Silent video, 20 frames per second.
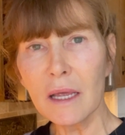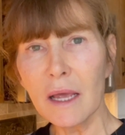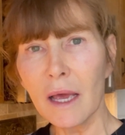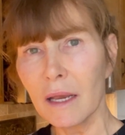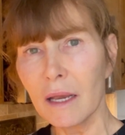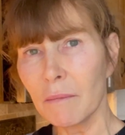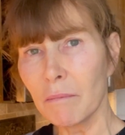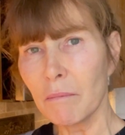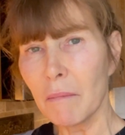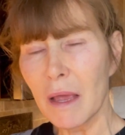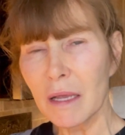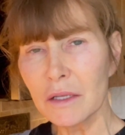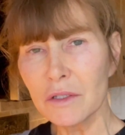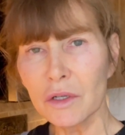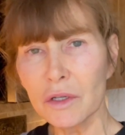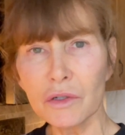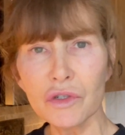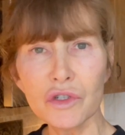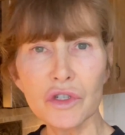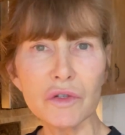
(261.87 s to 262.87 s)
and it makes
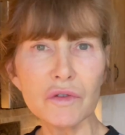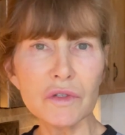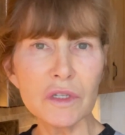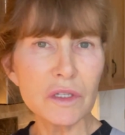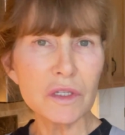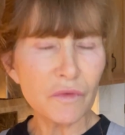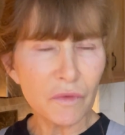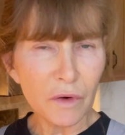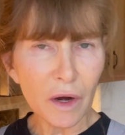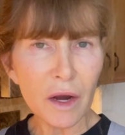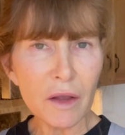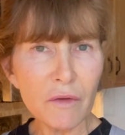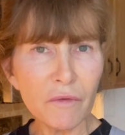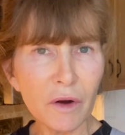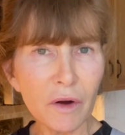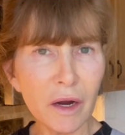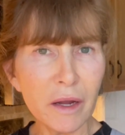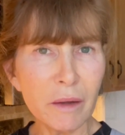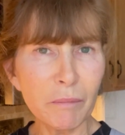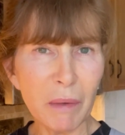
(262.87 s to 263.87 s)
their juices very,
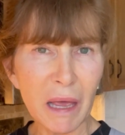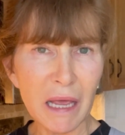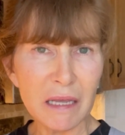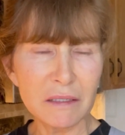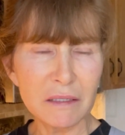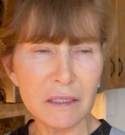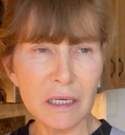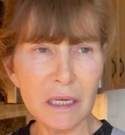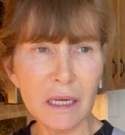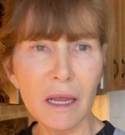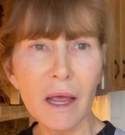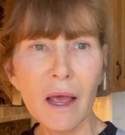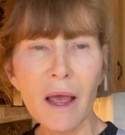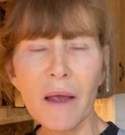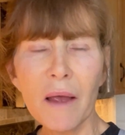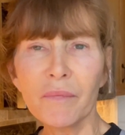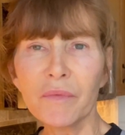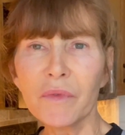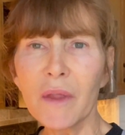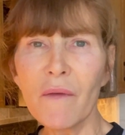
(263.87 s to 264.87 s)
very pasty
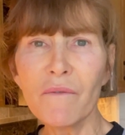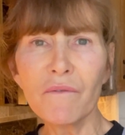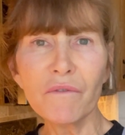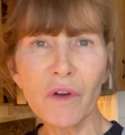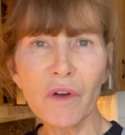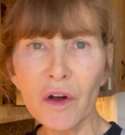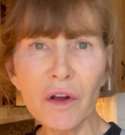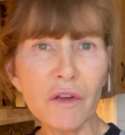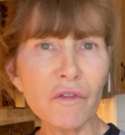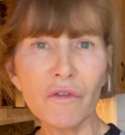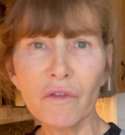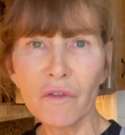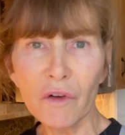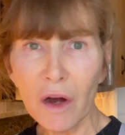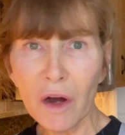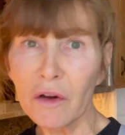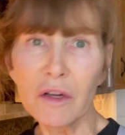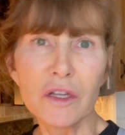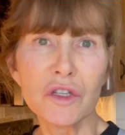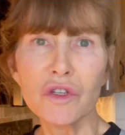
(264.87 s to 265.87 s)
and very,
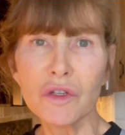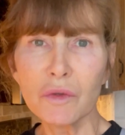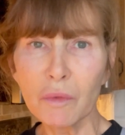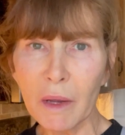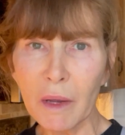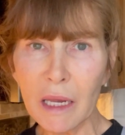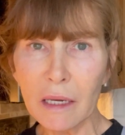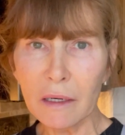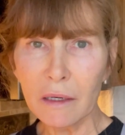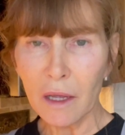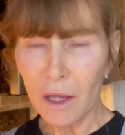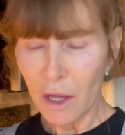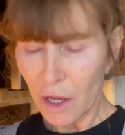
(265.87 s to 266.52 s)
very sweet.